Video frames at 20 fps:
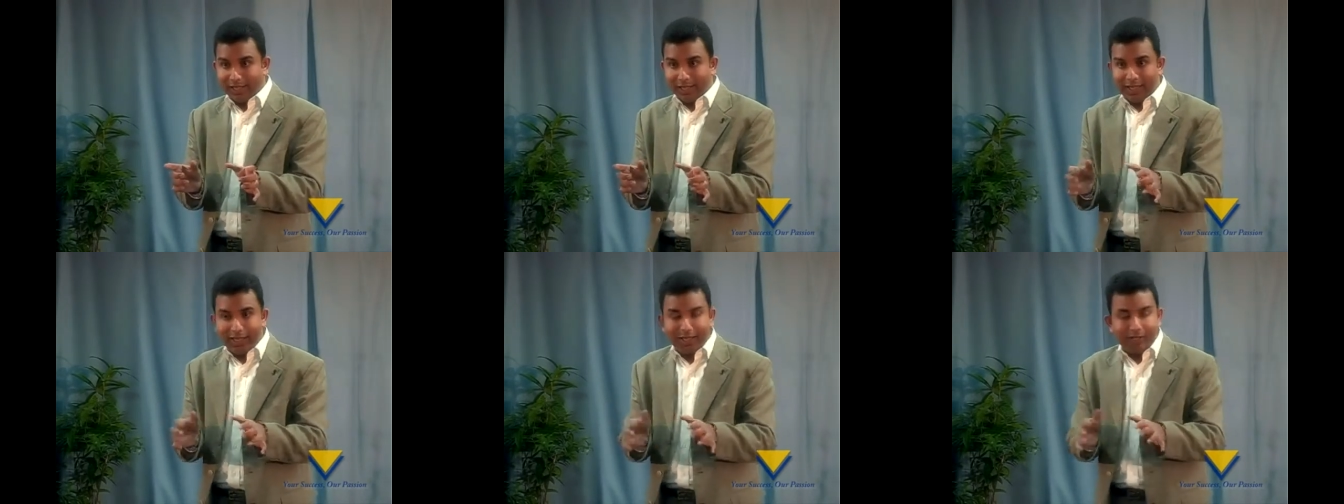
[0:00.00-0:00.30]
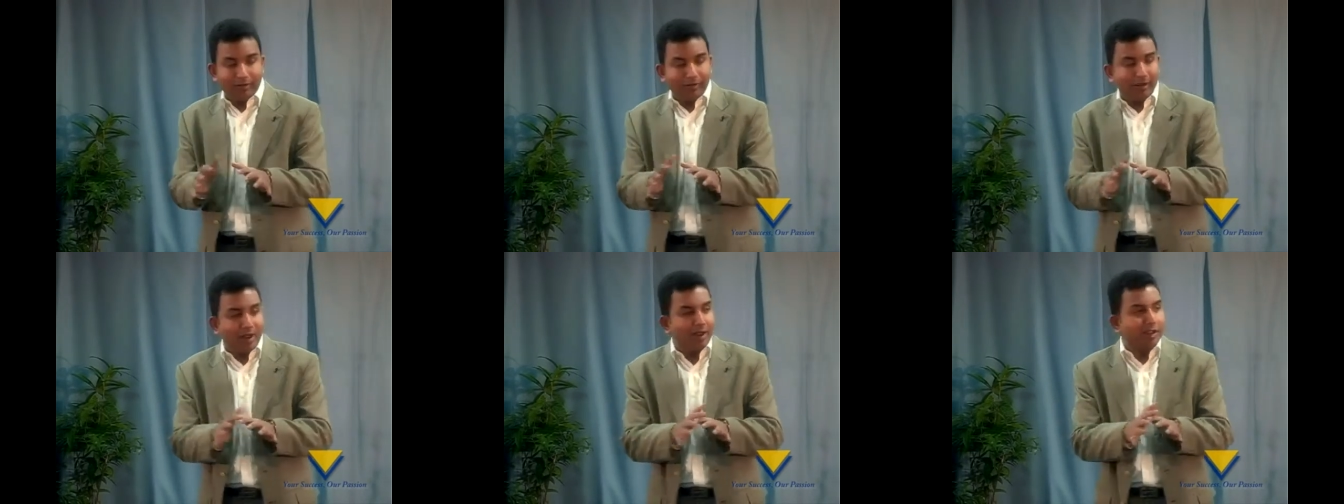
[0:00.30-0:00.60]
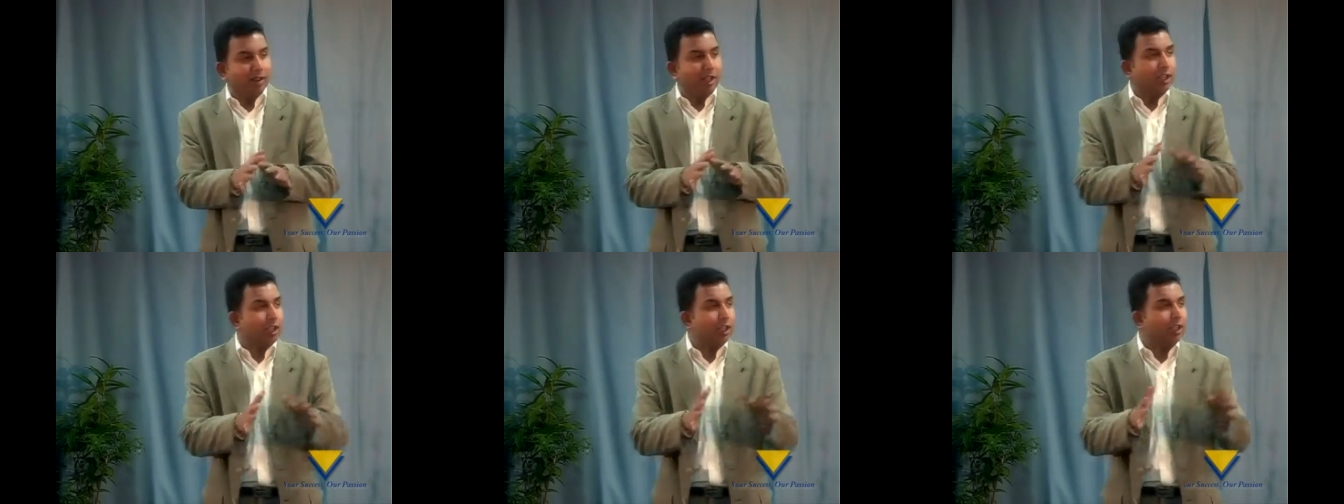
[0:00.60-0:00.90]
In
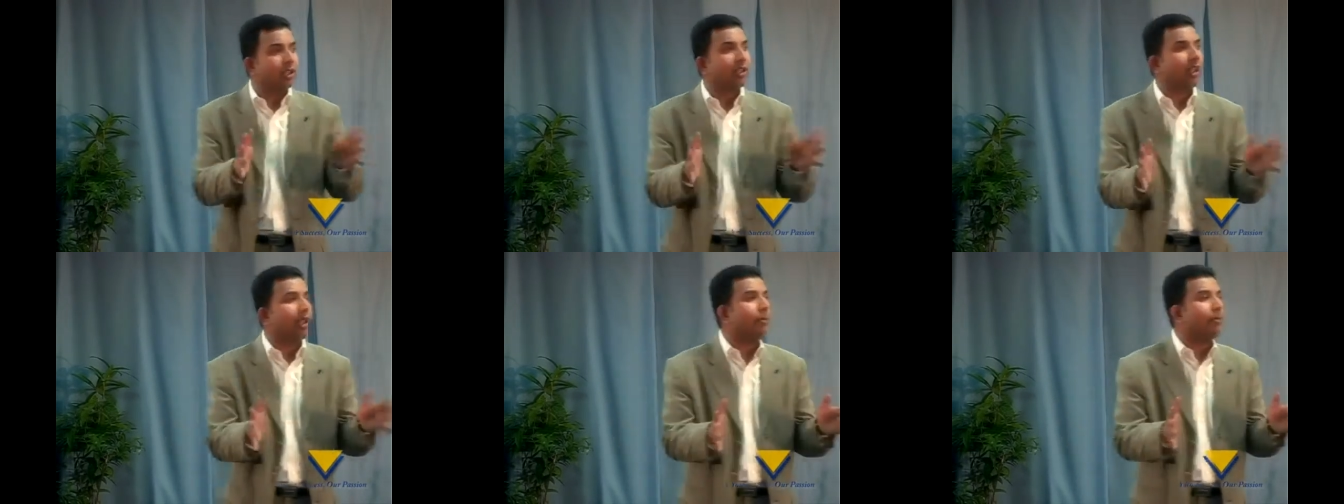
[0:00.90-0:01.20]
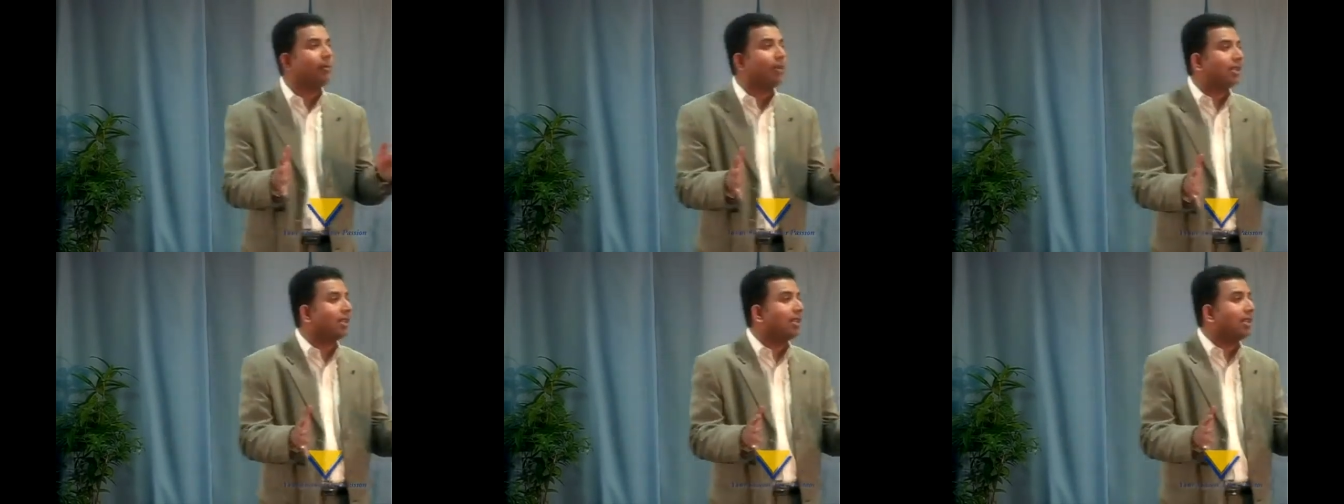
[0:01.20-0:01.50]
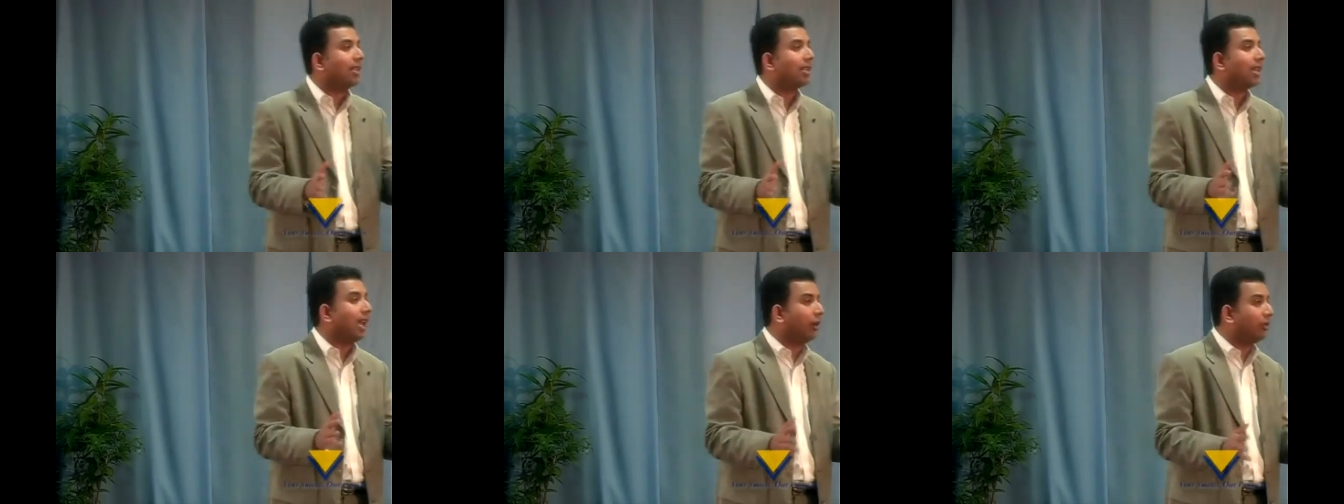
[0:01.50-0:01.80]
traditional
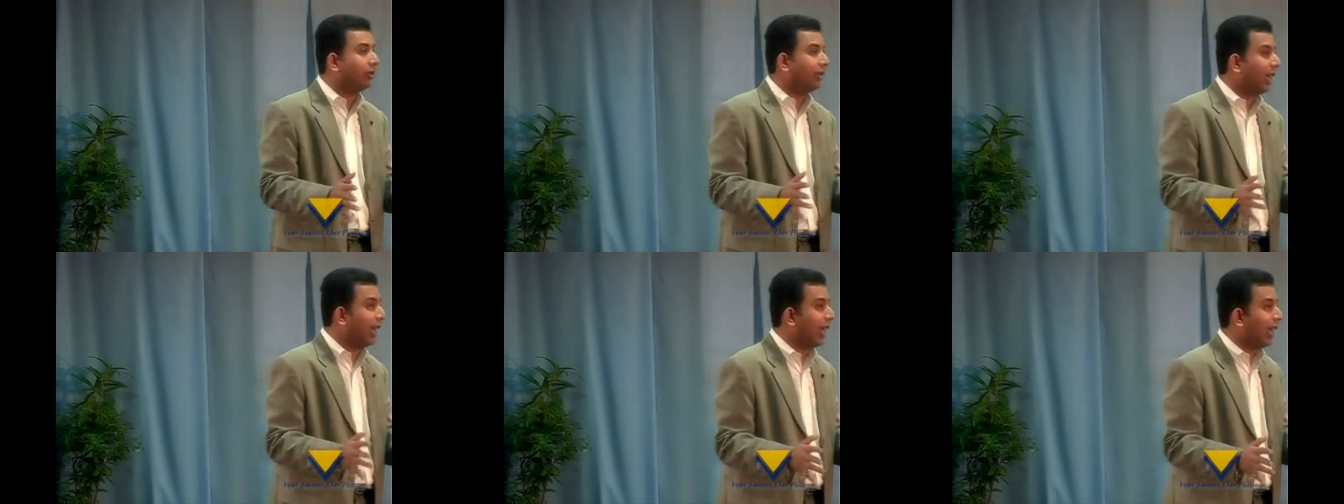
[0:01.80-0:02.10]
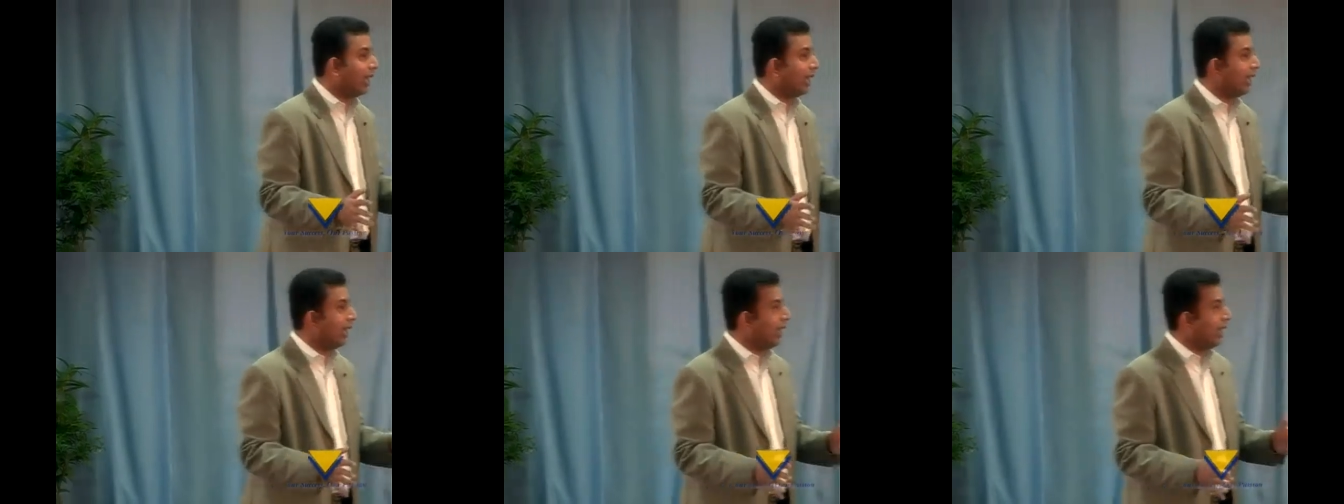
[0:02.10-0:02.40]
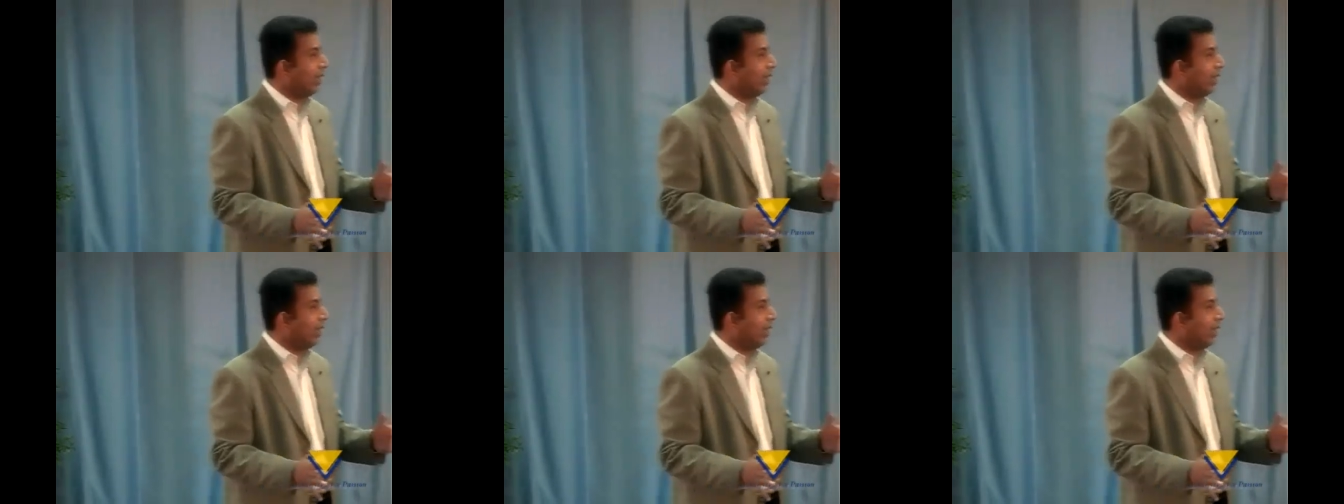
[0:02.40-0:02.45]
business out there,